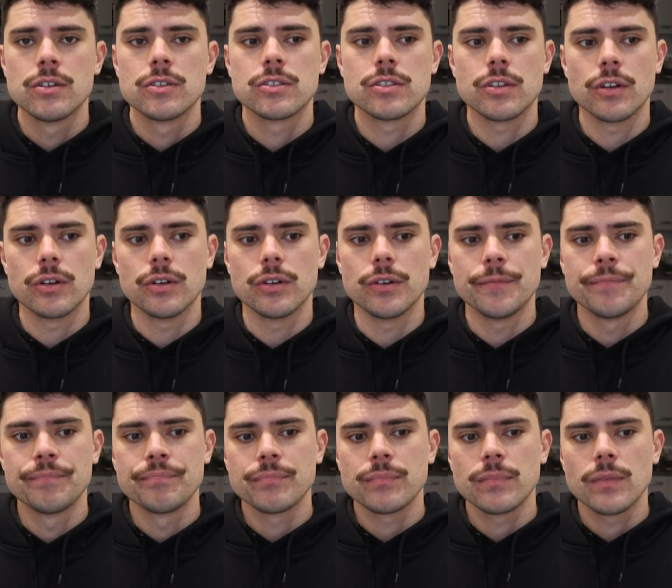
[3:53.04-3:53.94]

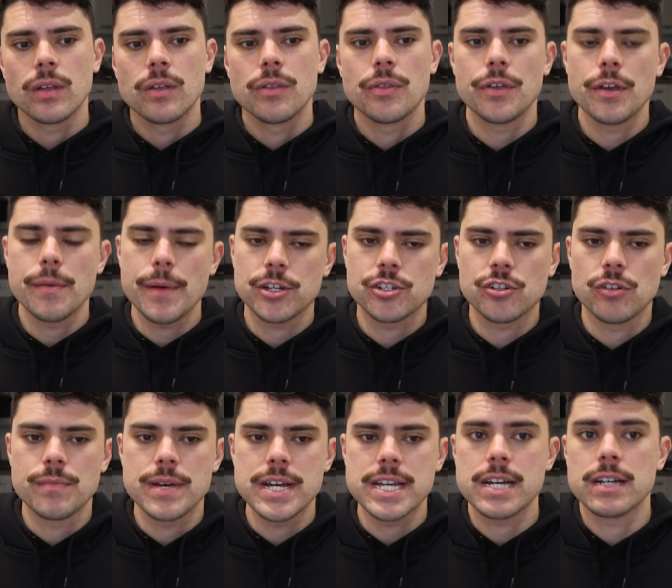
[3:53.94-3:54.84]
So think about
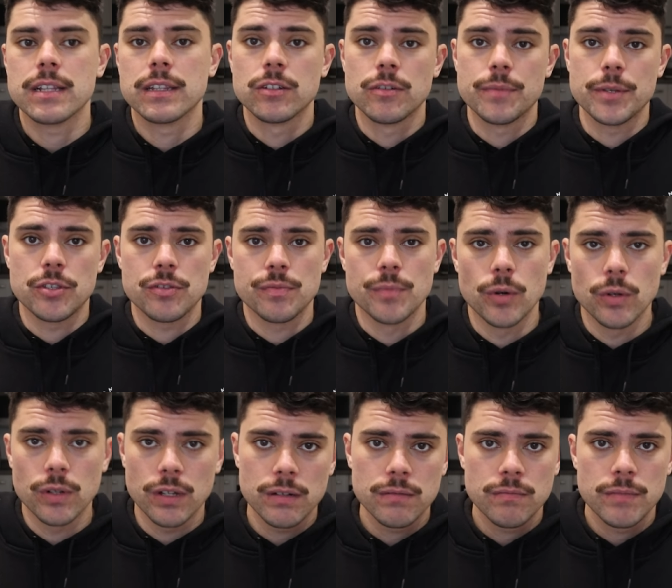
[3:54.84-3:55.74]
Schoenmaker, Maker, a little bit
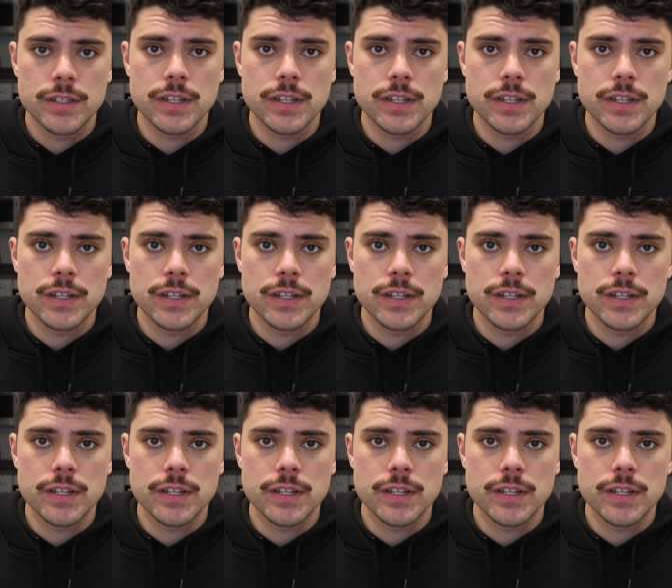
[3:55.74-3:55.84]
smaller.